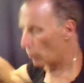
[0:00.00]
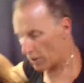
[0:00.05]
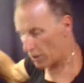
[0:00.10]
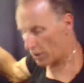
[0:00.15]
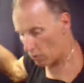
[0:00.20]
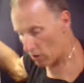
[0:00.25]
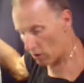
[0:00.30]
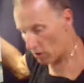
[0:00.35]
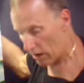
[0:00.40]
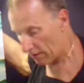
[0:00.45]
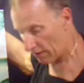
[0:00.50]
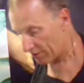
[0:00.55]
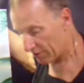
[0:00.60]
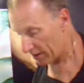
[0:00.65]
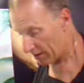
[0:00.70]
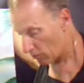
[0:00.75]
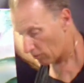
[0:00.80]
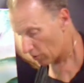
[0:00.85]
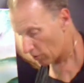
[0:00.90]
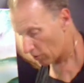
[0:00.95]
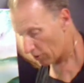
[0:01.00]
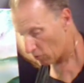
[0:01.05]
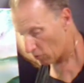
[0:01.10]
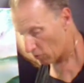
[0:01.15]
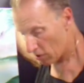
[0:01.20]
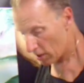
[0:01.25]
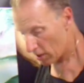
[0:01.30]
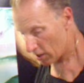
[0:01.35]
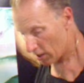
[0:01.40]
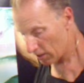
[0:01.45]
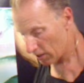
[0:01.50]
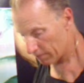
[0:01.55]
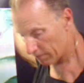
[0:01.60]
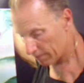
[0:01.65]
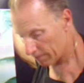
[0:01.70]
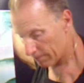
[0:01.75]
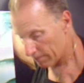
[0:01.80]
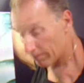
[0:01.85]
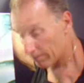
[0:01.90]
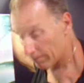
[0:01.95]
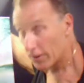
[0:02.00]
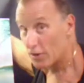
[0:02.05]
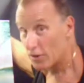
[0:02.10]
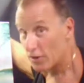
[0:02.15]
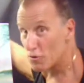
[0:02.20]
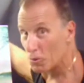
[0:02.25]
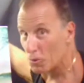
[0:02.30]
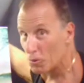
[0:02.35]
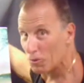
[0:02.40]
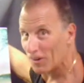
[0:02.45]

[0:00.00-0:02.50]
where you want, thin where you want. It's your